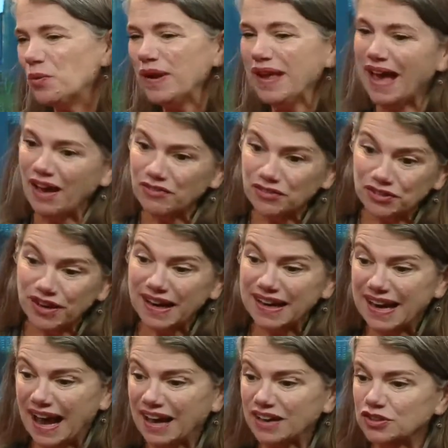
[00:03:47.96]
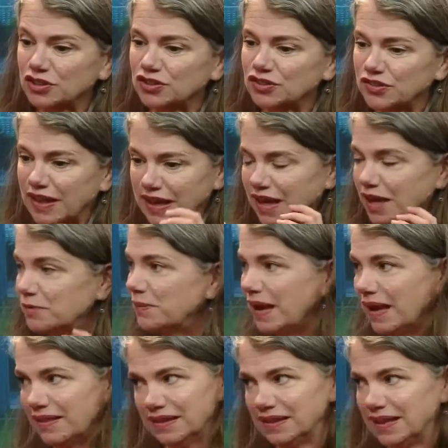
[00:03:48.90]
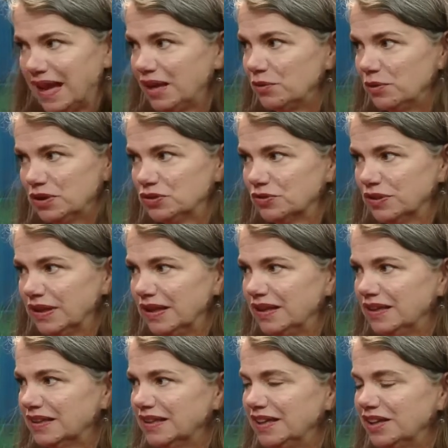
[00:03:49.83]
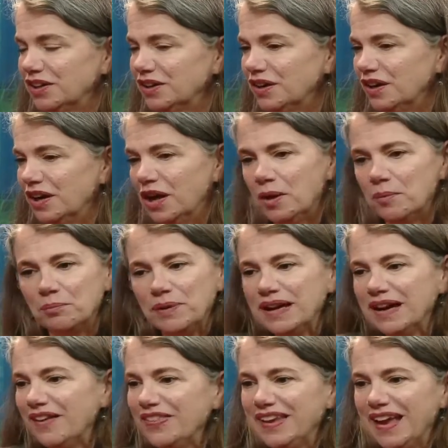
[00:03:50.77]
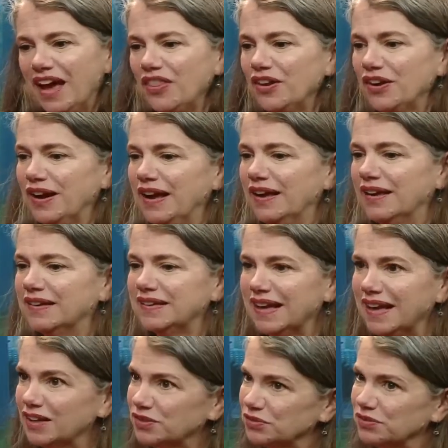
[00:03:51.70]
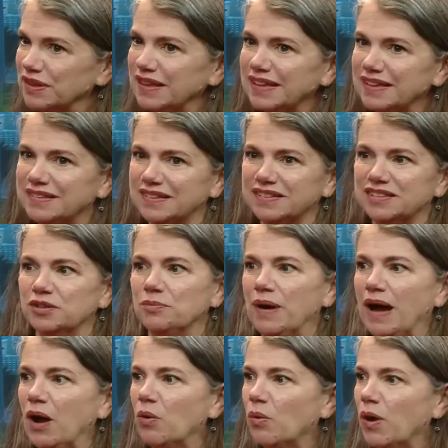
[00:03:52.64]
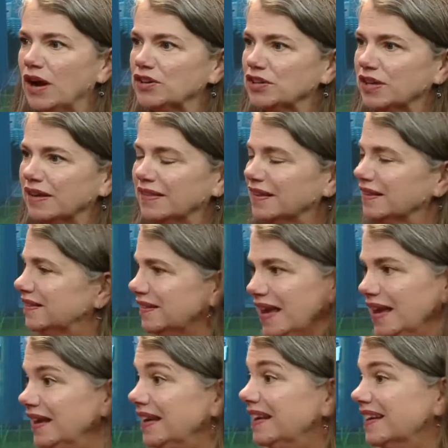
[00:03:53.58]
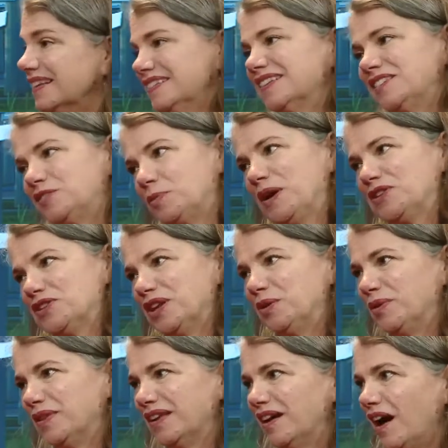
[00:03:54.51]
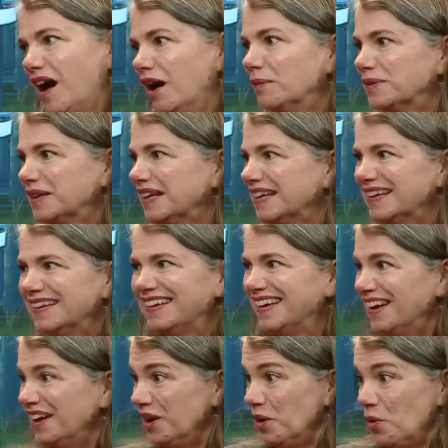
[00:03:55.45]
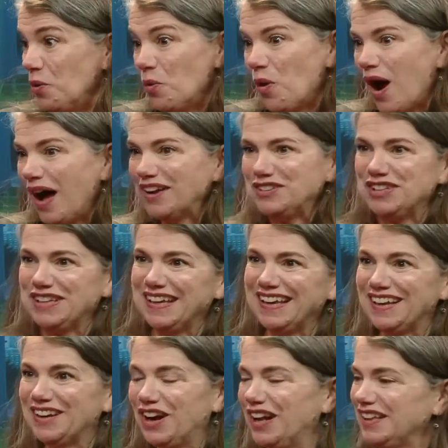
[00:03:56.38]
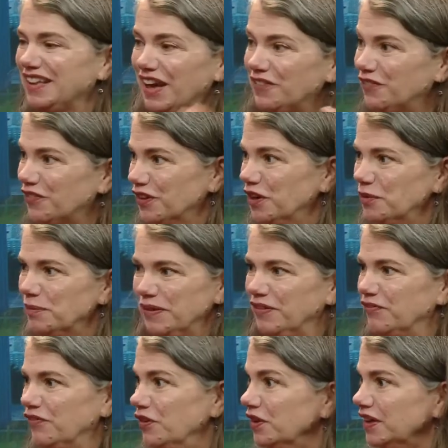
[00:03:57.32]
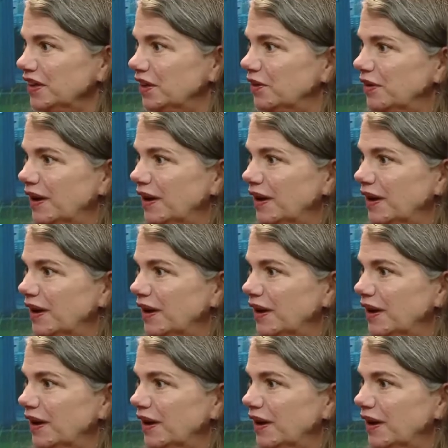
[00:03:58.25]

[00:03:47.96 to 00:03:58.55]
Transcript: We have great actors that can make the language really clear. But on the other hand, it's really just about watching the zaniness, especially with a comedy, watching it all unfurl before you.